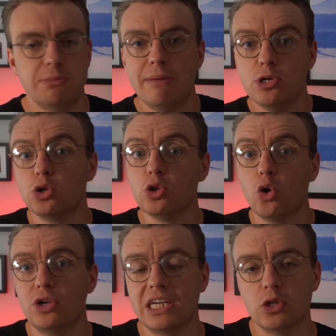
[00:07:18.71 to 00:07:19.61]
Maybe you're
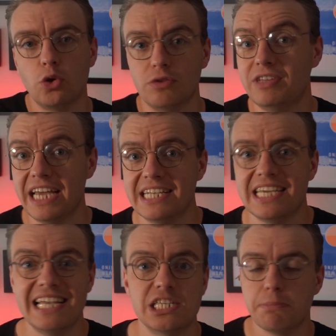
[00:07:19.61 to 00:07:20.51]
loading a lot of data
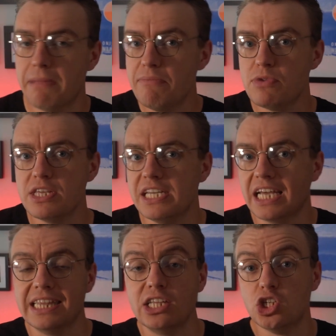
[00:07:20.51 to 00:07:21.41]
into memory that you
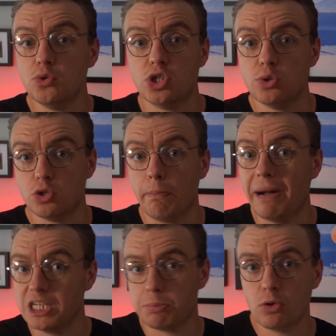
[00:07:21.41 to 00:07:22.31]
can then use to do some
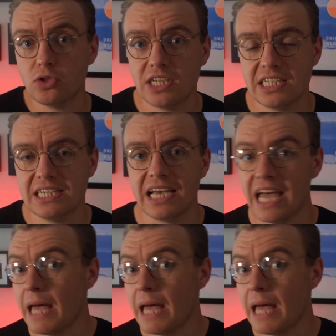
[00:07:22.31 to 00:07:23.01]
batch processing.